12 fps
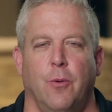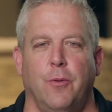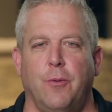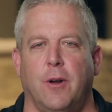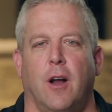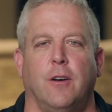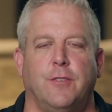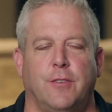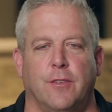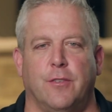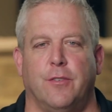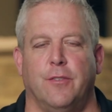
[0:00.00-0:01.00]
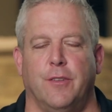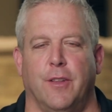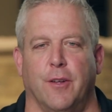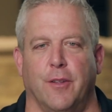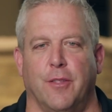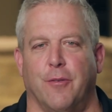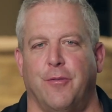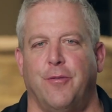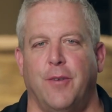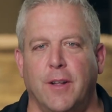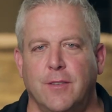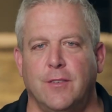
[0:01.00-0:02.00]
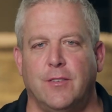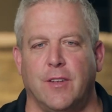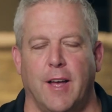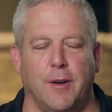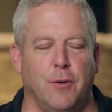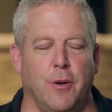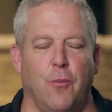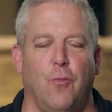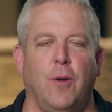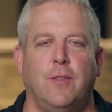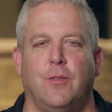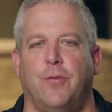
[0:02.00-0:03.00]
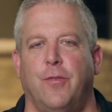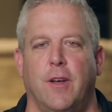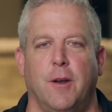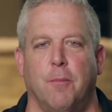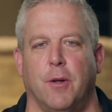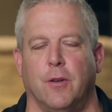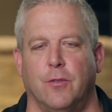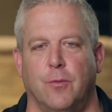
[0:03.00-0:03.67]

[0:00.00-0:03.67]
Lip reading: With regards to the fun side, what's fun about a